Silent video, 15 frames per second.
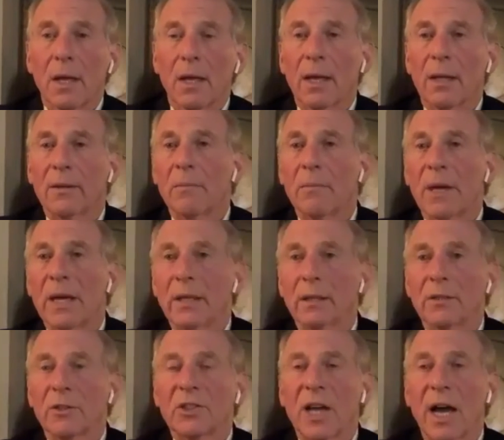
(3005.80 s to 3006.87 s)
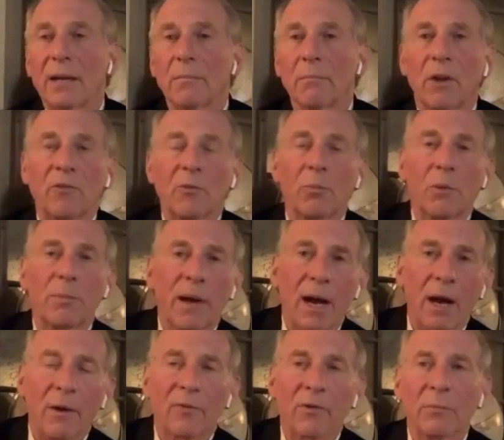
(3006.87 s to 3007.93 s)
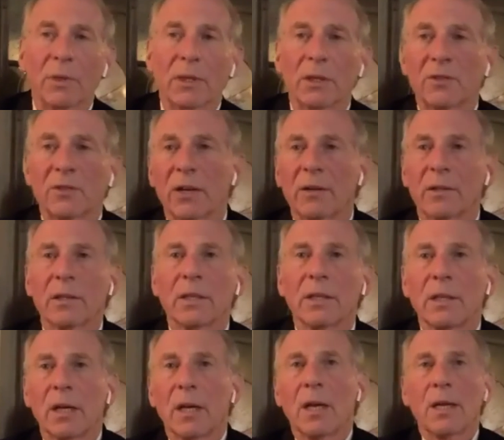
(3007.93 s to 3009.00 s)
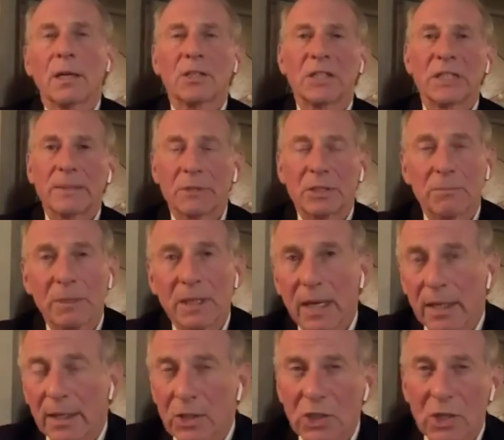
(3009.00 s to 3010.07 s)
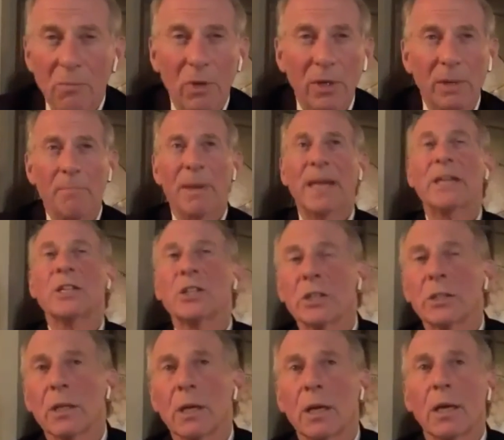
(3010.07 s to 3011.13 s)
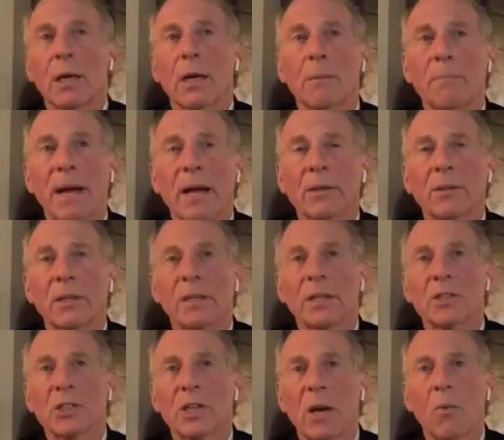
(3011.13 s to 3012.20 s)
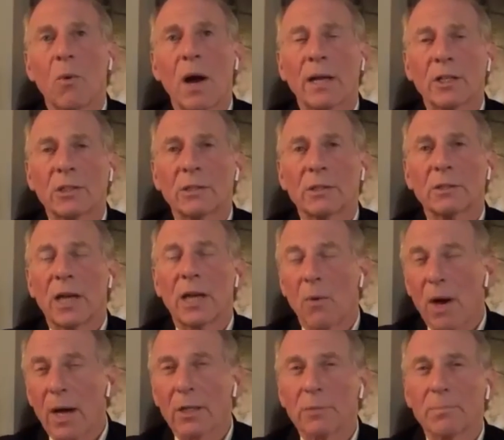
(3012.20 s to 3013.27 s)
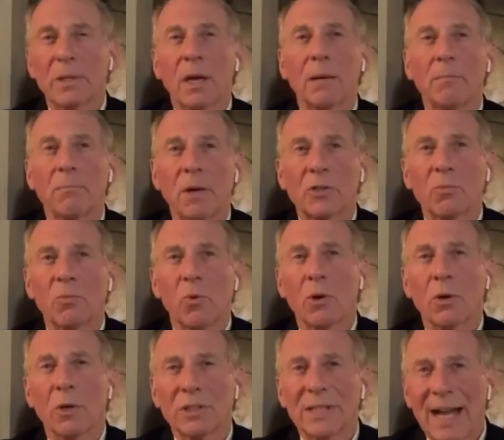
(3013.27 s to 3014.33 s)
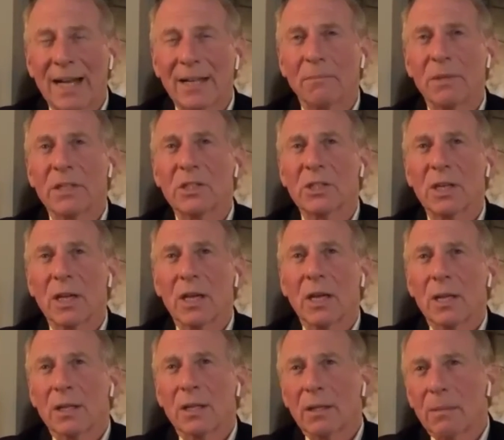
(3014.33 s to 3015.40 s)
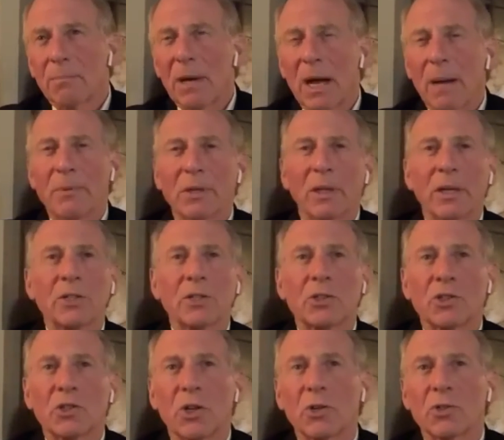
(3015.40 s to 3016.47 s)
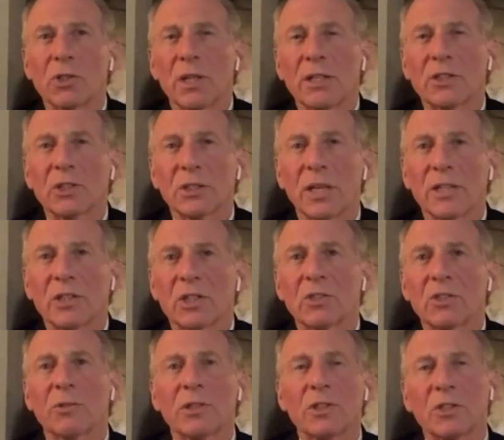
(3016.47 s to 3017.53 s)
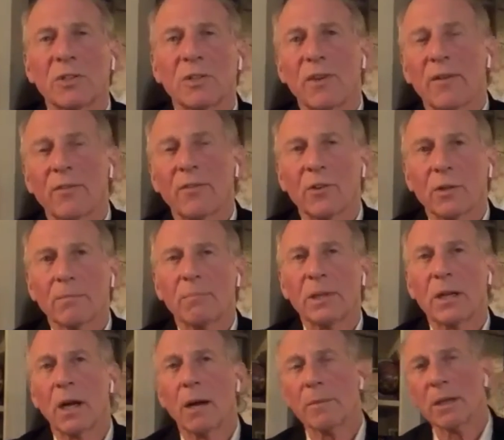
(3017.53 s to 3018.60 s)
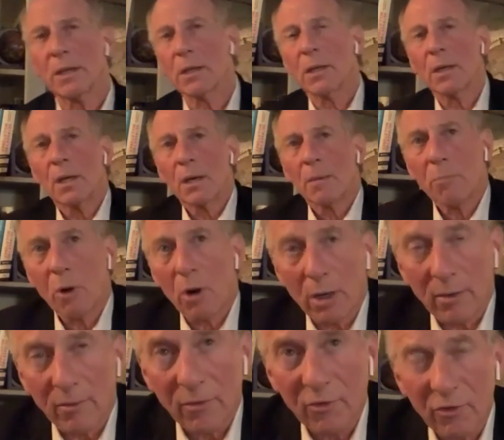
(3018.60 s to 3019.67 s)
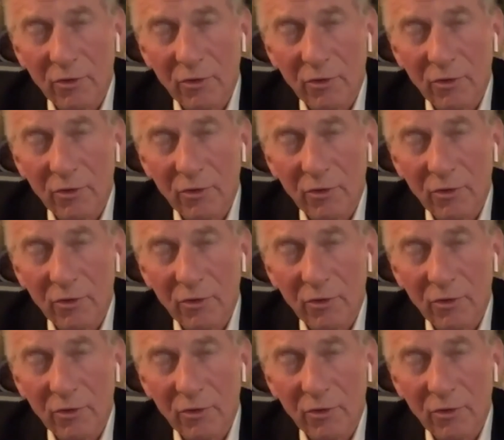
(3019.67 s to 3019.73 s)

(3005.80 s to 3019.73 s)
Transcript: And the mainland has gotten much more powerful militarily, seems to be getting somewhat impatient about this. Taiwan has become much more autonomous. The population shows less and less interest of ever becoming part of